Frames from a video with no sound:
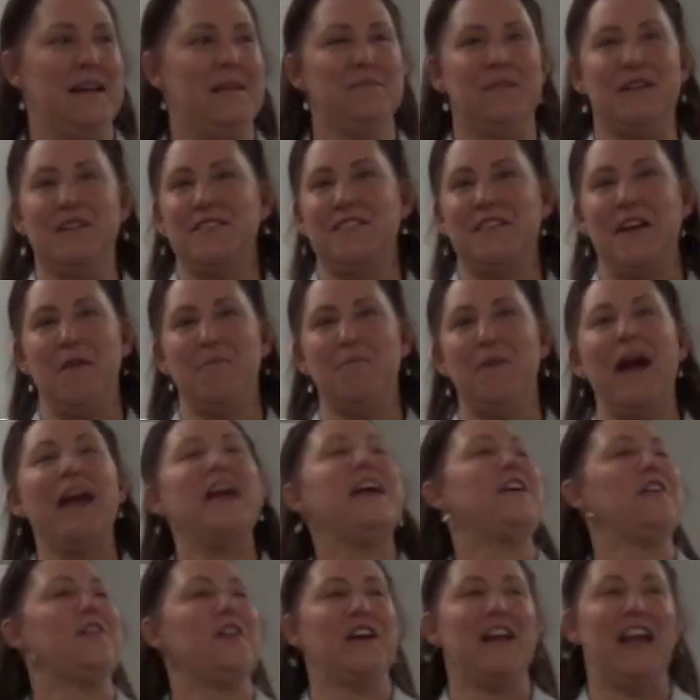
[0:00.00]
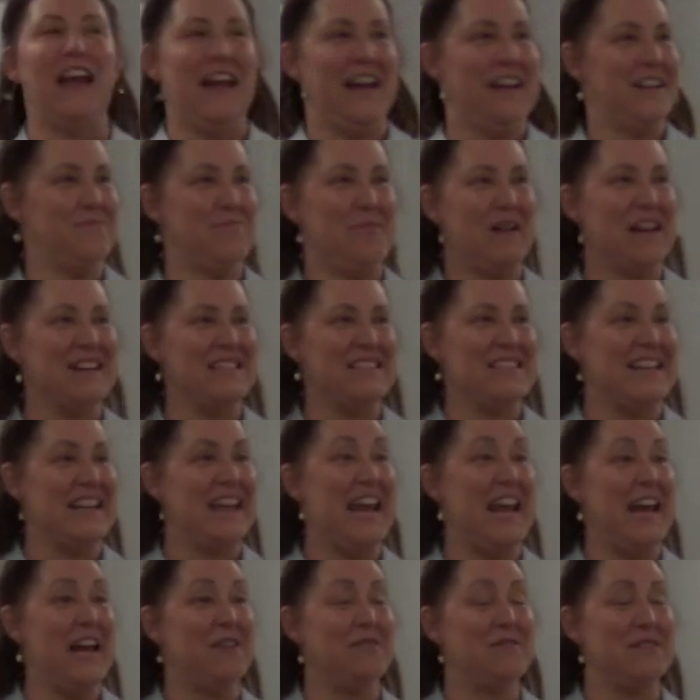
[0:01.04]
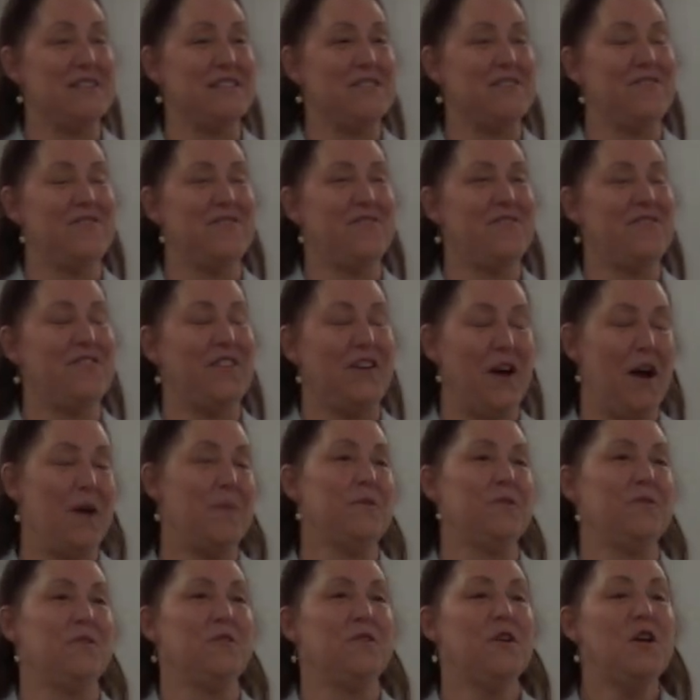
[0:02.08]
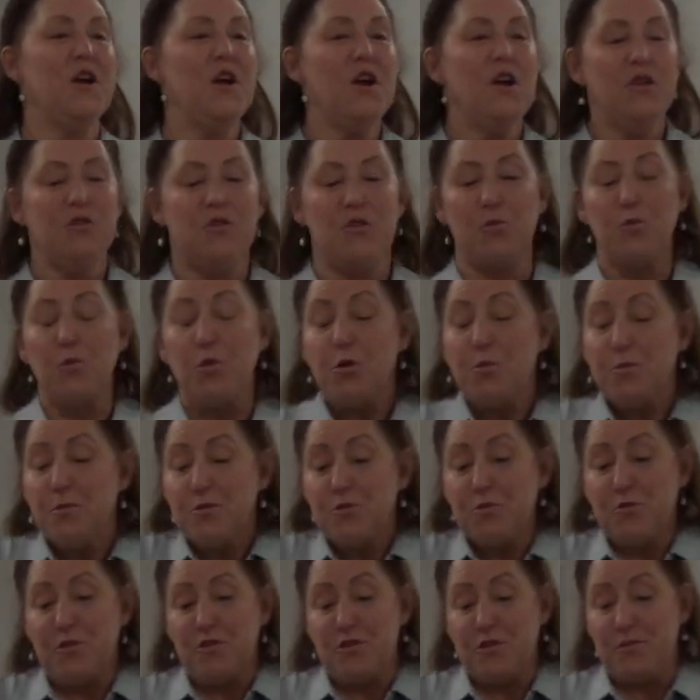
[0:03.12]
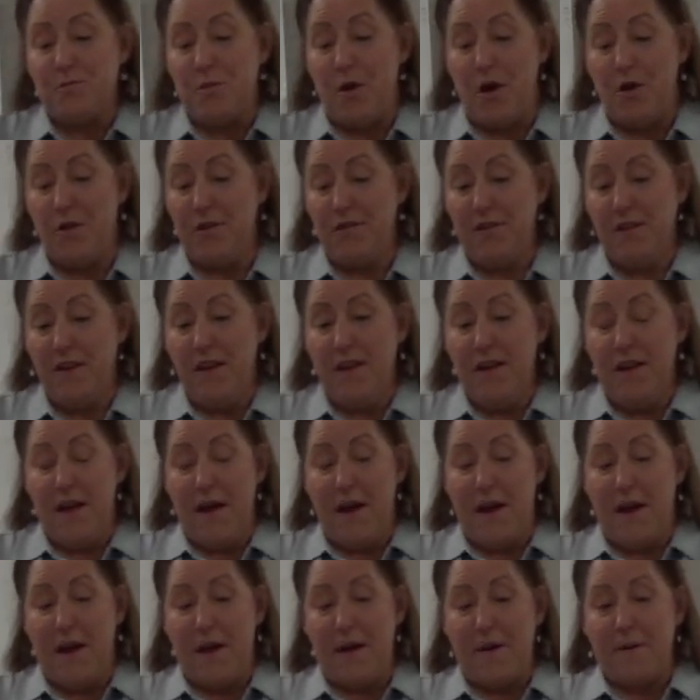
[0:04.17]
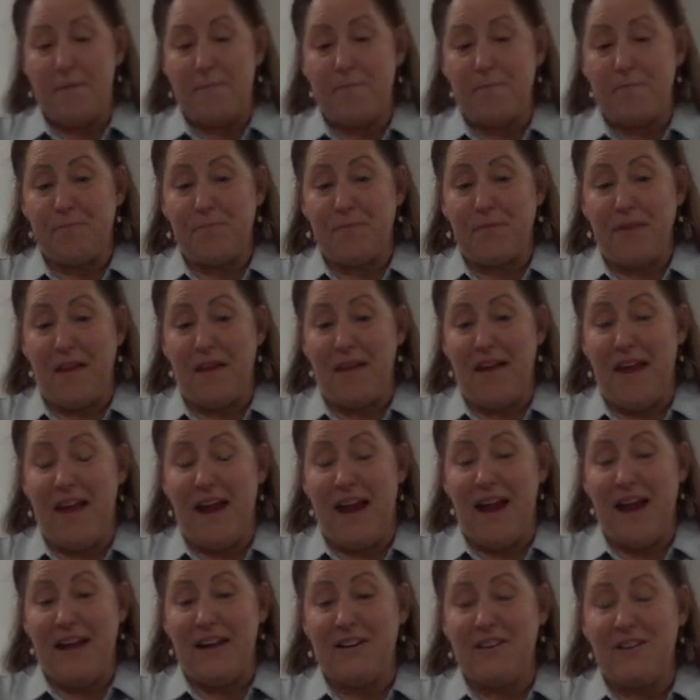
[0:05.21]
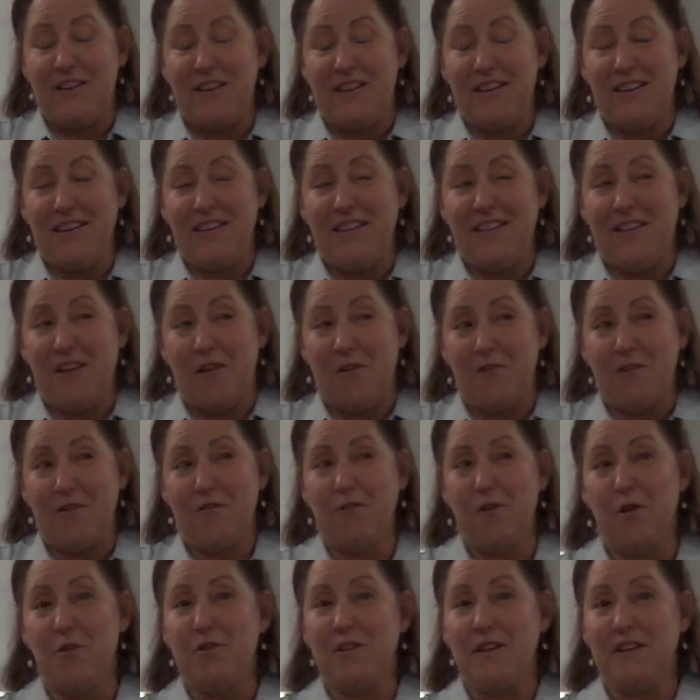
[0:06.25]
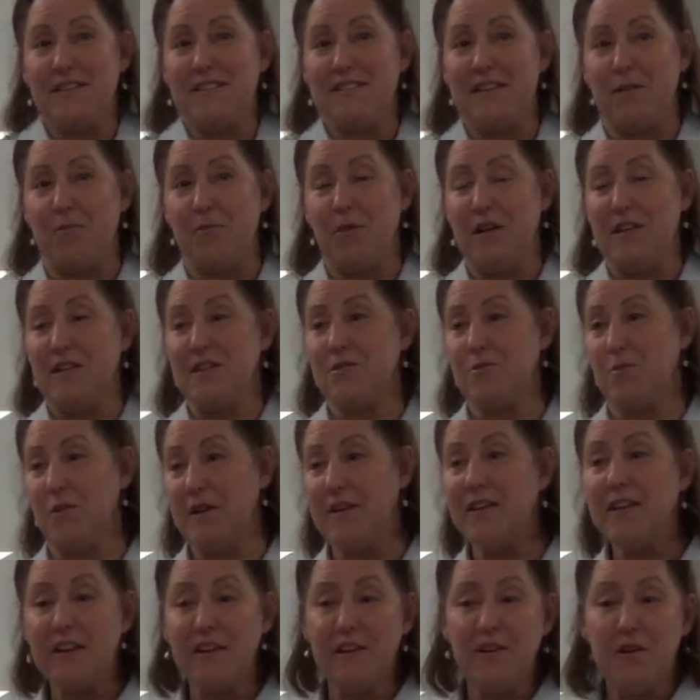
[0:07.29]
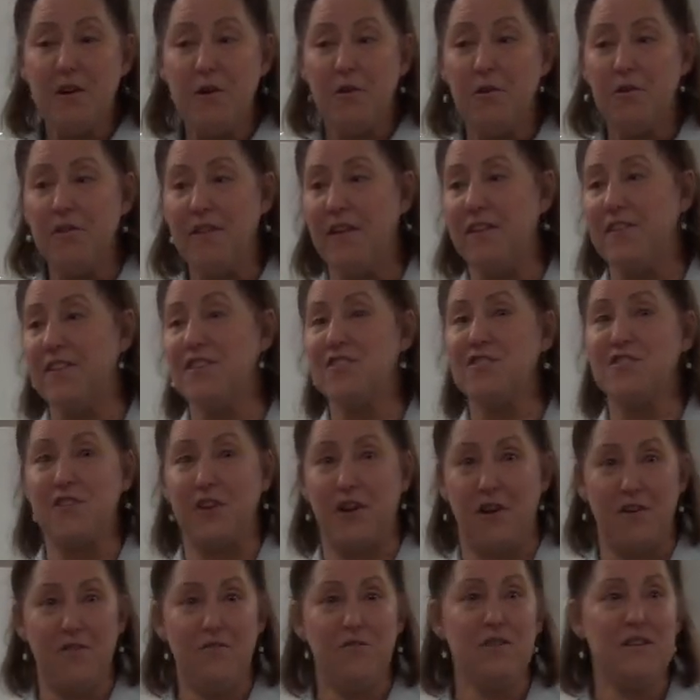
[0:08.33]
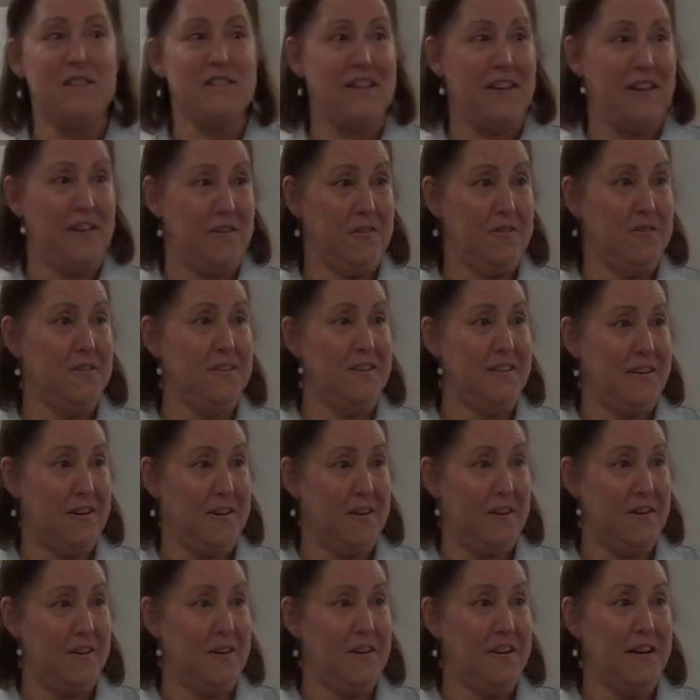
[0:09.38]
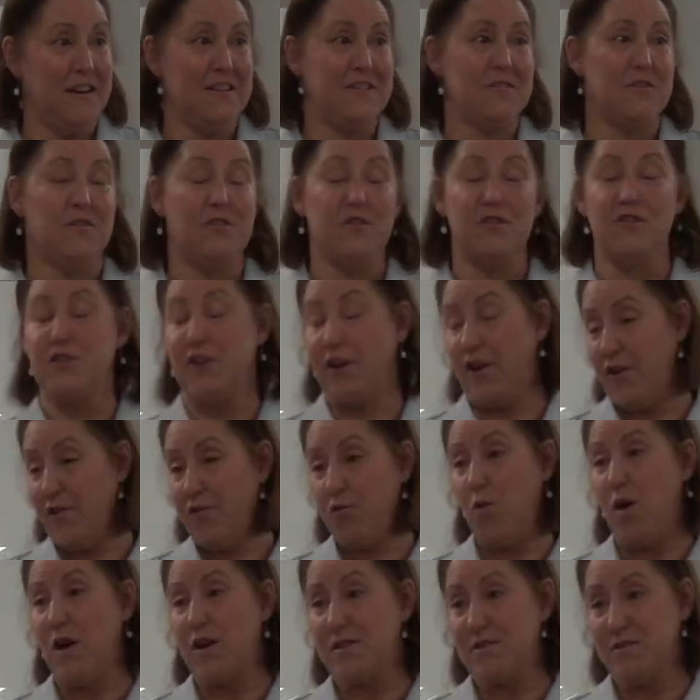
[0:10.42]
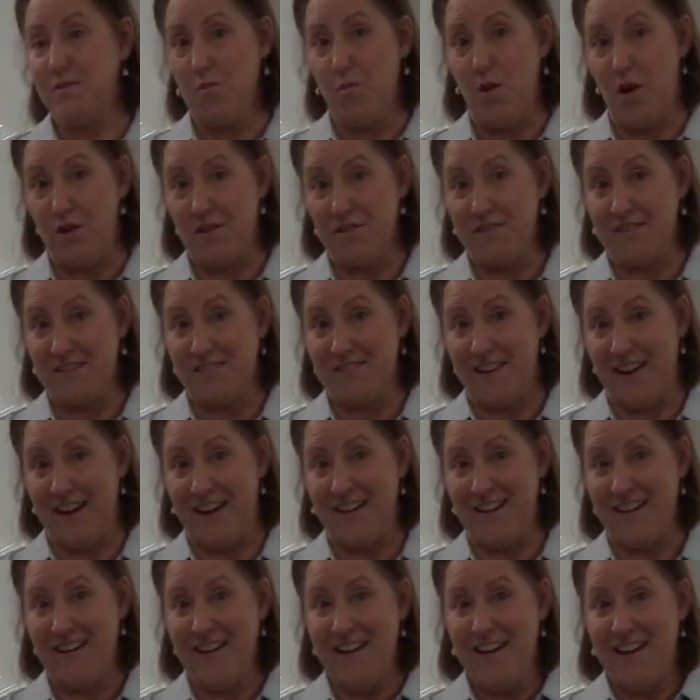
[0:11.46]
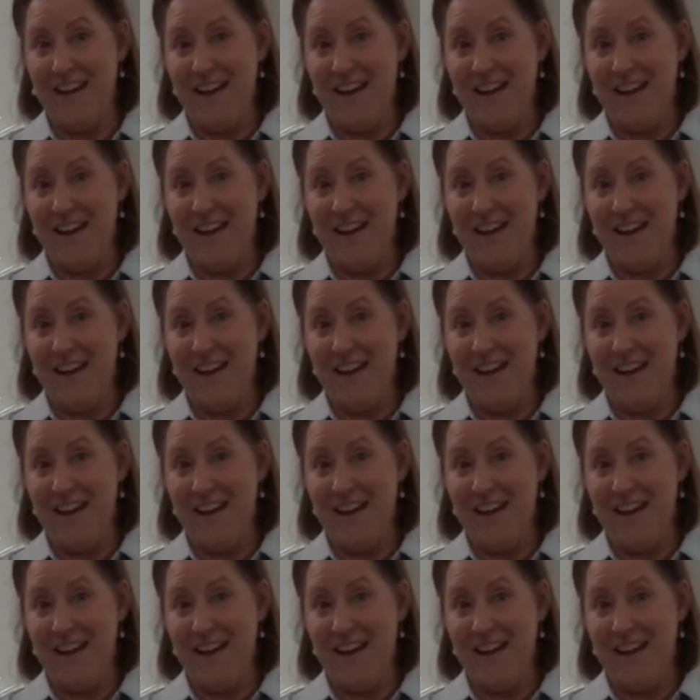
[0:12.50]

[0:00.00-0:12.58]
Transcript: I'm gonna stop by here again because the cake was phenomenal. The rooms were small, and the owner of the hotel said, well, I just wanted to let you know that the sheriff was killed here, and so the sheriff walks the walls at night.